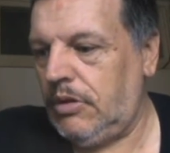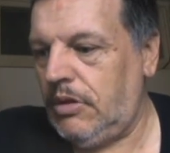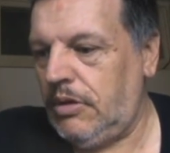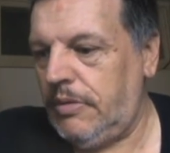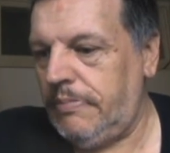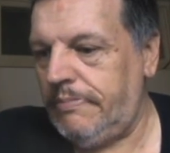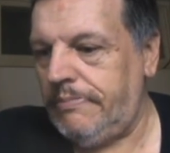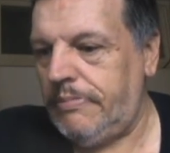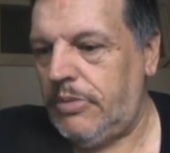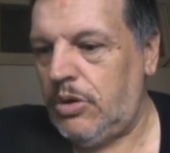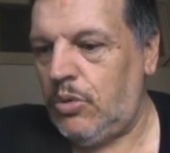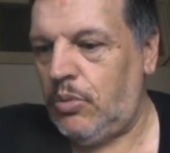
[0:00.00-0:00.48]

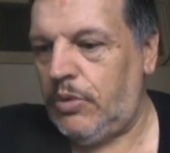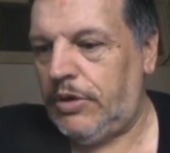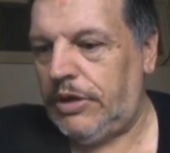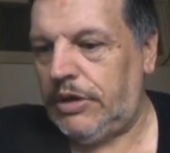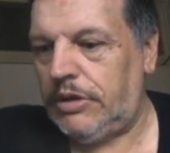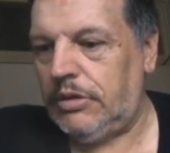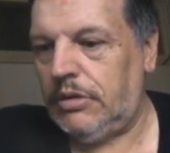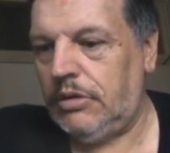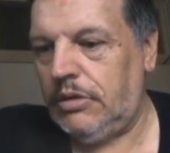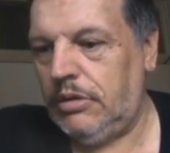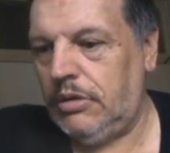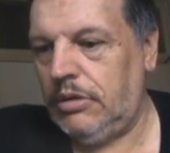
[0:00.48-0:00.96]
melting
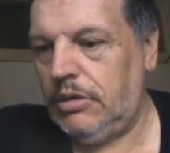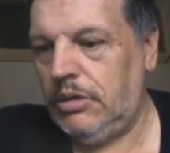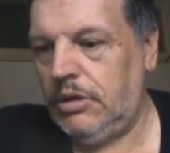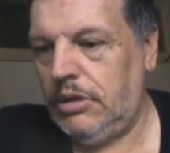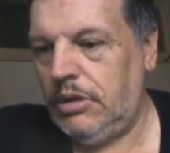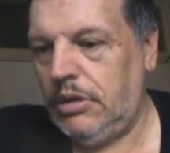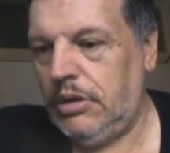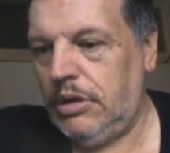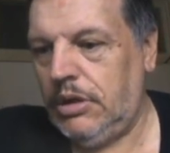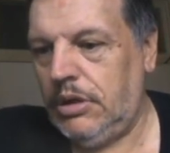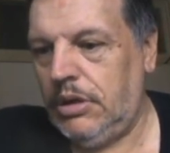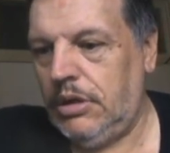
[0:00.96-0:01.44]

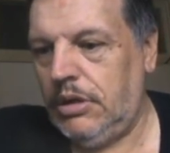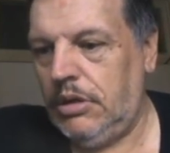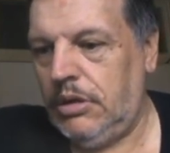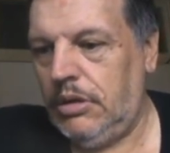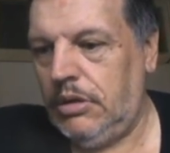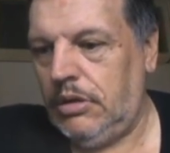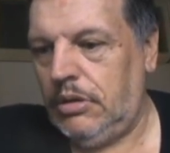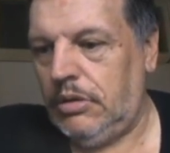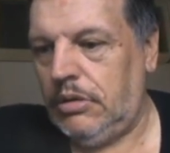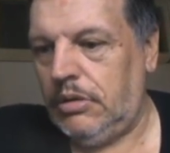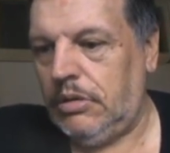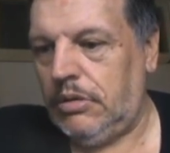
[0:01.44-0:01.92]

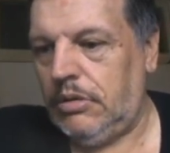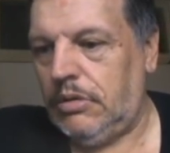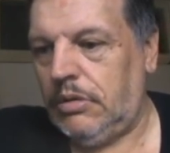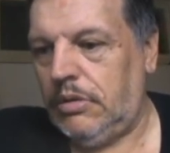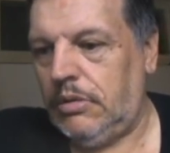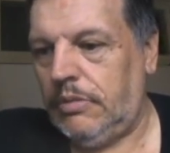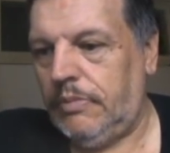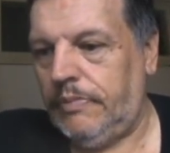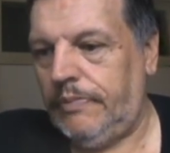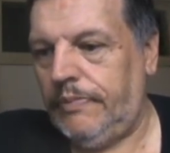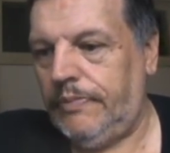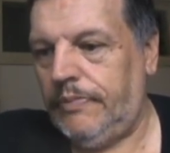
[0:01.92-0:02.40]

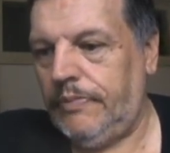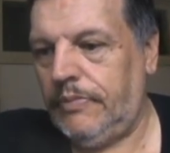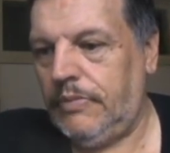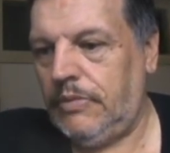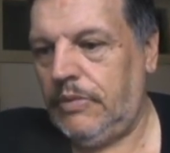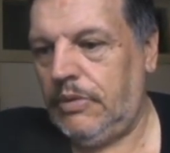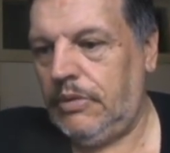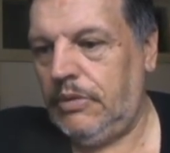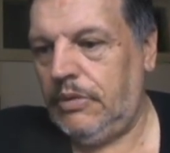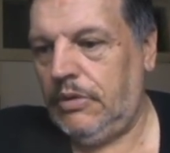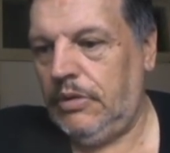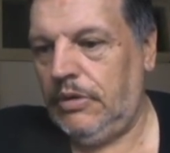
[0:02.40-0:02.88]
and
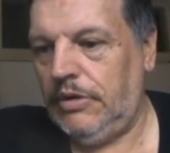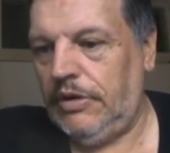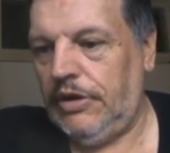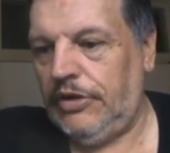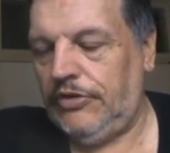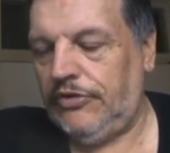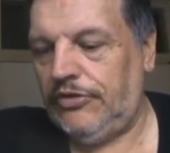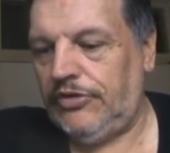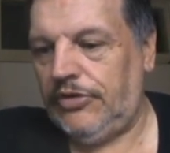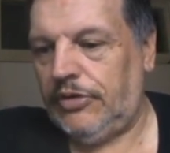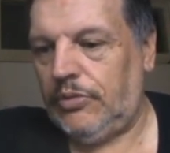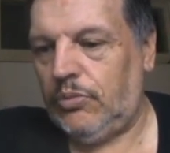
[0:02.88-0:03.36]

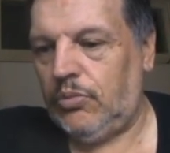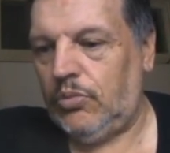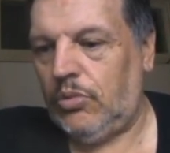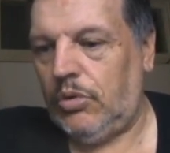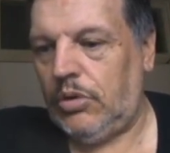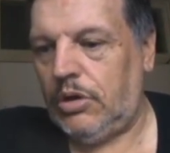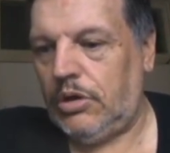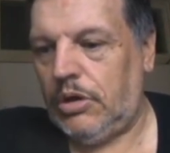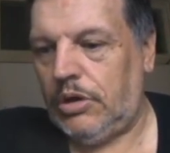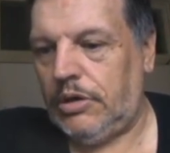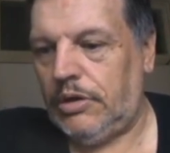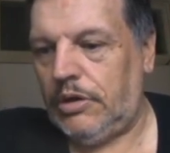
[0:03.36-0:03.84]
seeing what
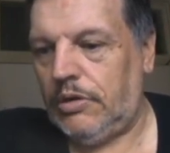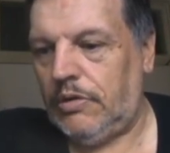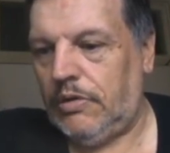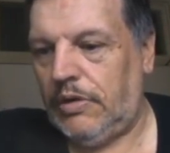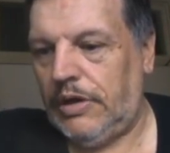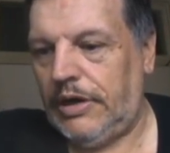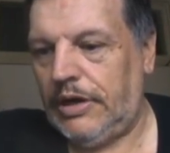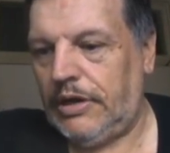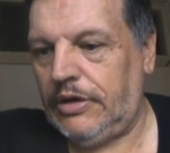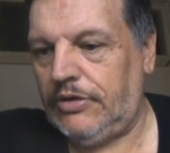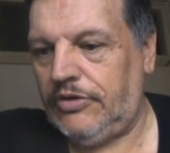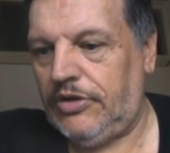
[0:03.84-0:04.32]
kind of
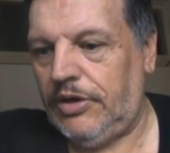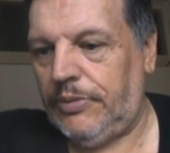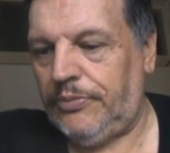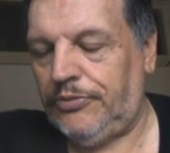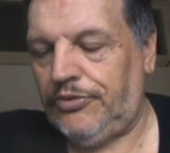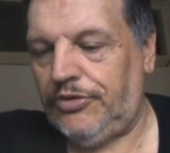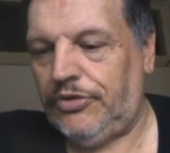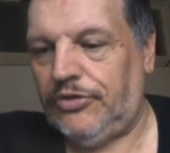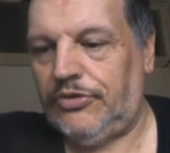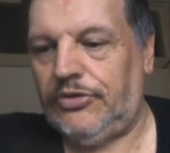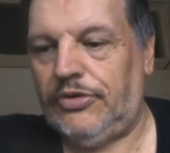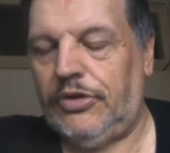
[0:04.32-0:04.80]
like
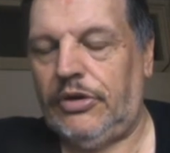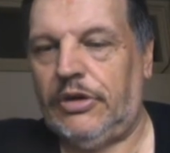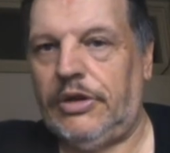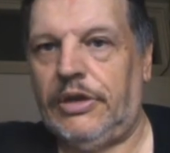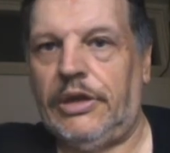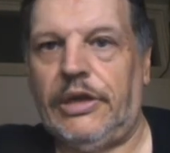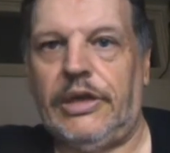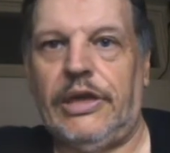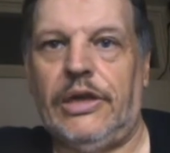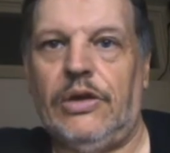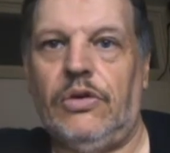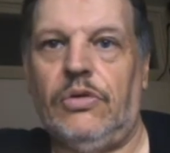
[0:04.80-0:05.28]
temperatures I can
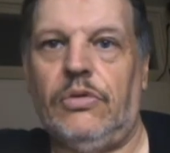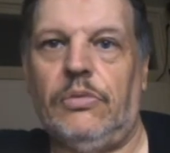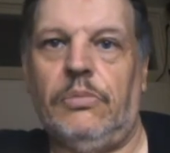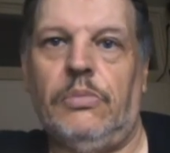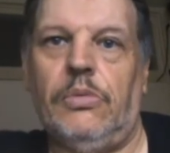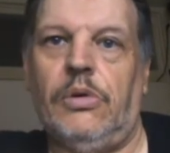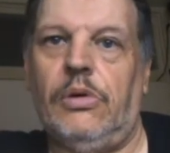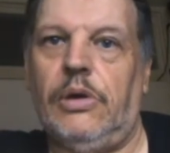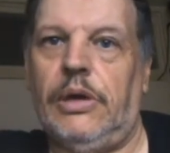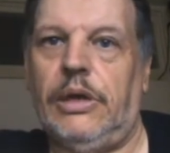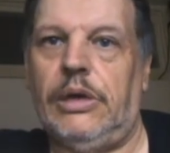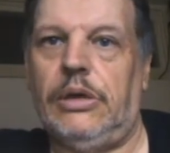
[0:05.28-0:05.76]
get on
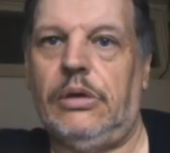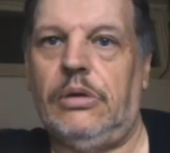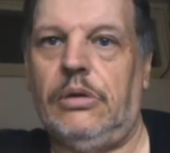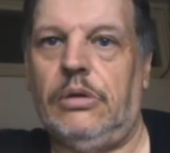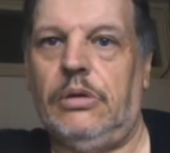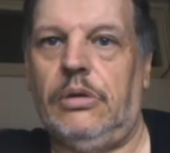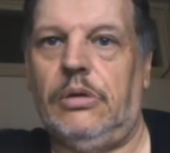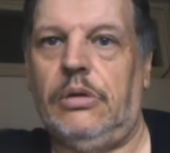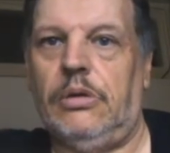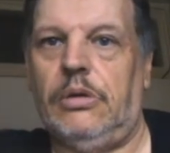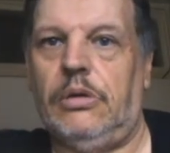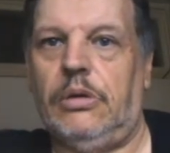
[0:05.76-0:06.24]
my
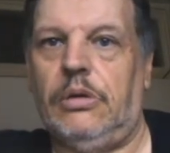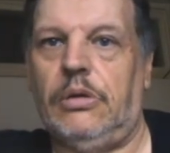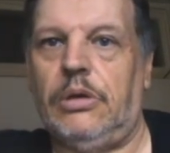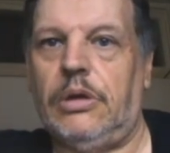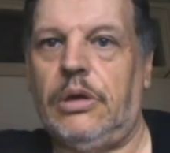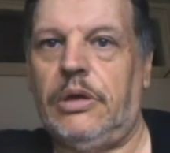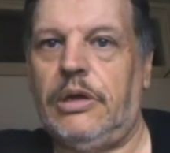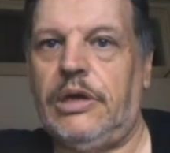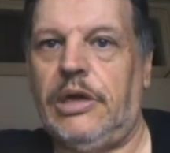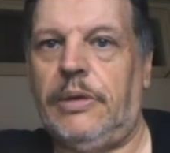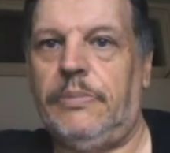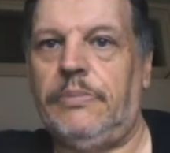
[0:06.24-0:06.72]

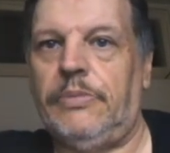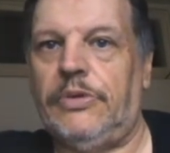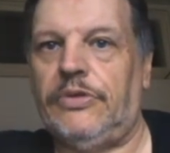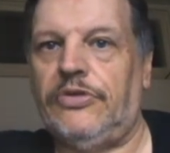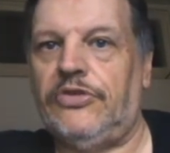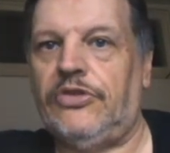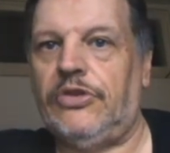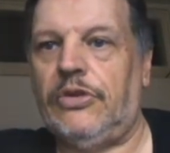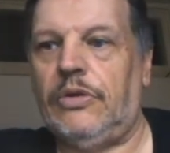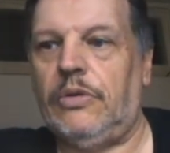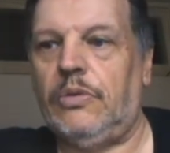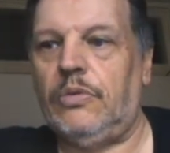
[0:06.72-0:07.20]
camping
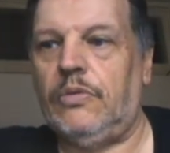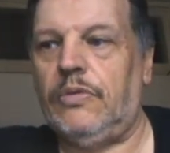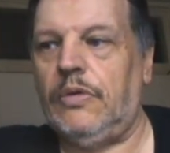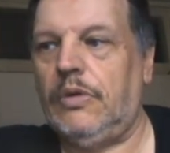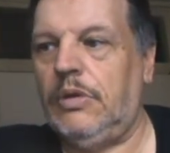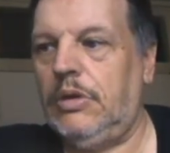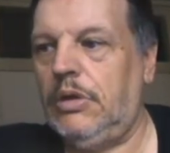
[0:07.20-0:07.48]
stove,